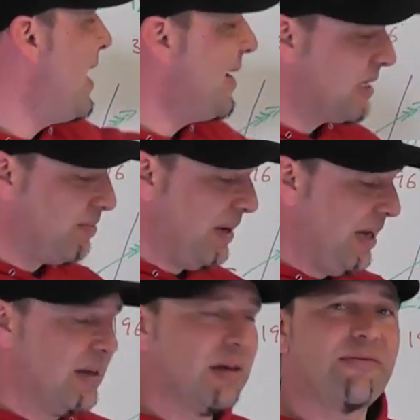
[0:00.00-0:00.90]

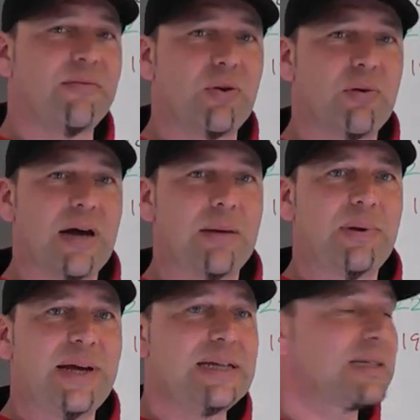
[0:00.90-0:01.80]
airspeed from the right
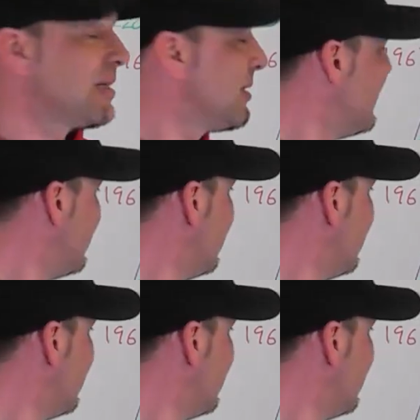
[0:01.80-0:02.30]
place,